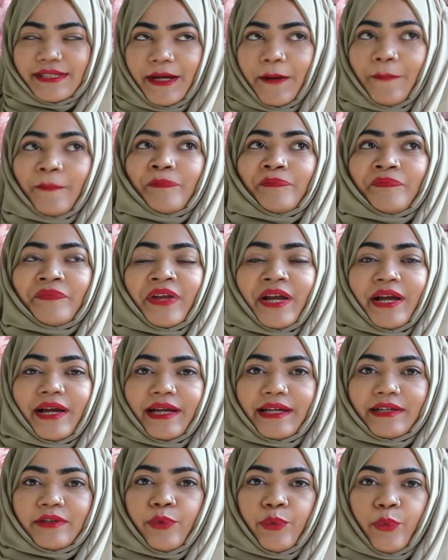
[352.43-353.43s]
Yeah,
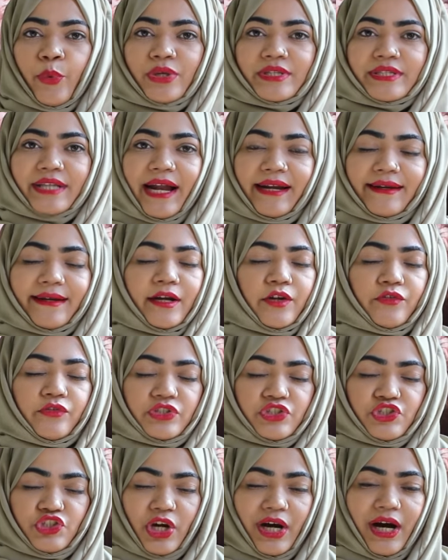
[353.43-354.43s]
it was that kind of
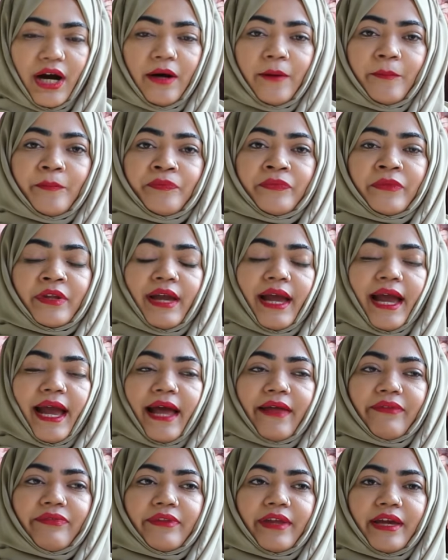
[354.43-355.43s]
a jar,
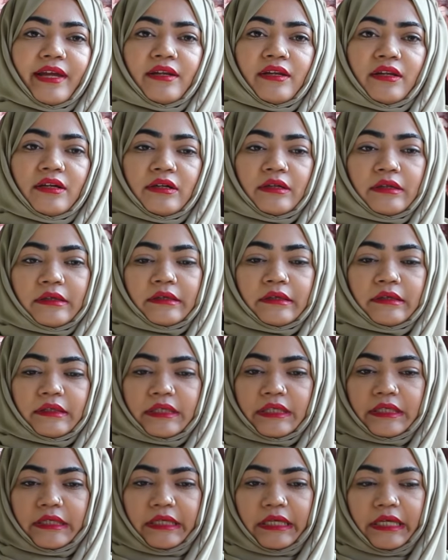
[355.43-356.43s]
and then
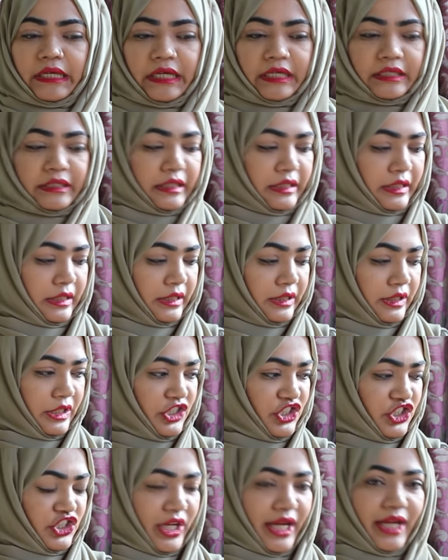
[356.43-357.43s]
the
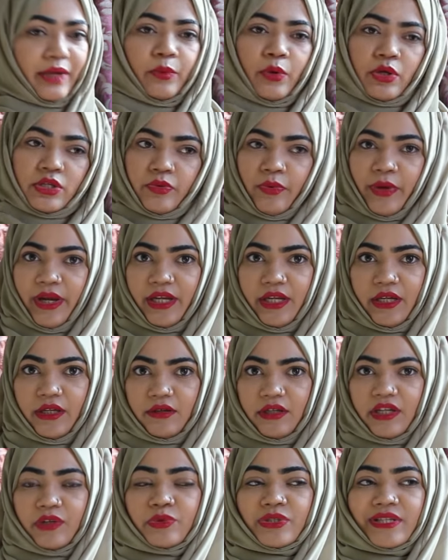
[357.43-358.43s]
shade was very,
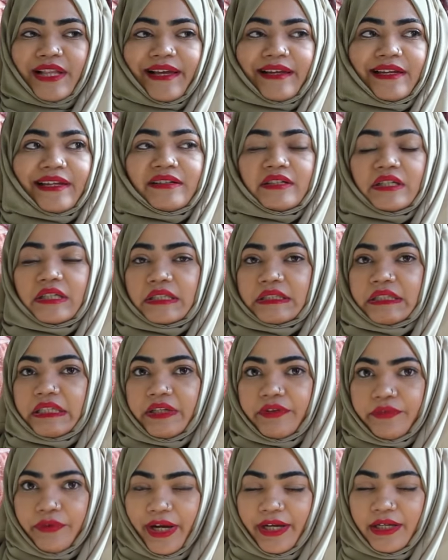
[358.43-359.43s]
it was like an
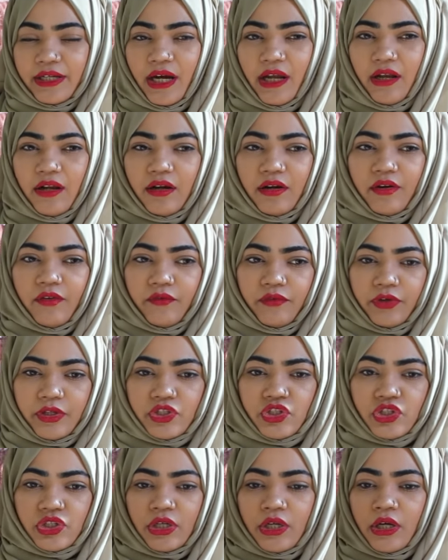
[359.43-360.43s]
earthy red color
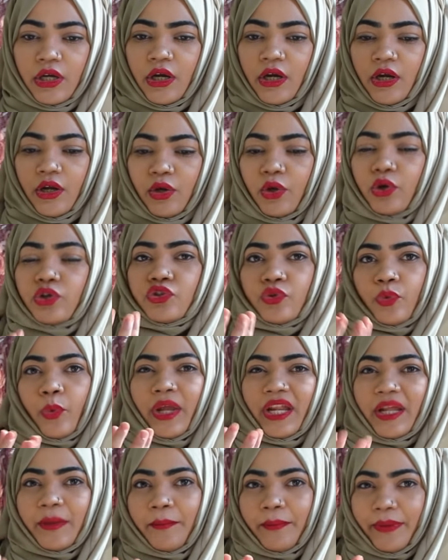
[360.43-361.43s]
which looks
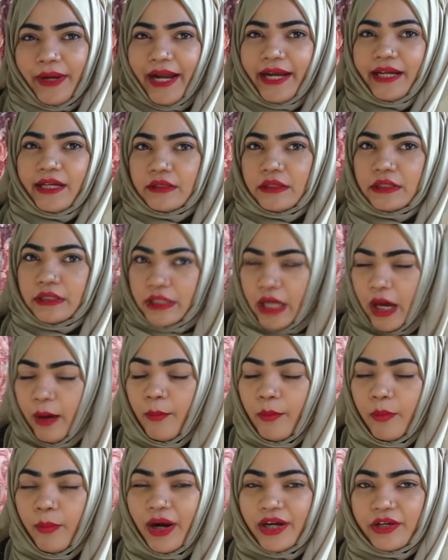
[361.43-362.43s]
very bright in the
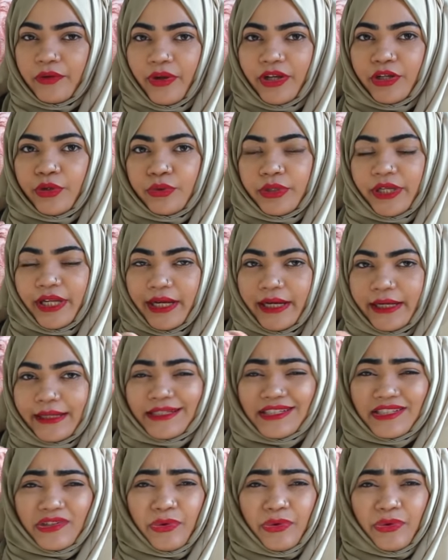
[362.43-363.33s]
tub, but when you take it, it's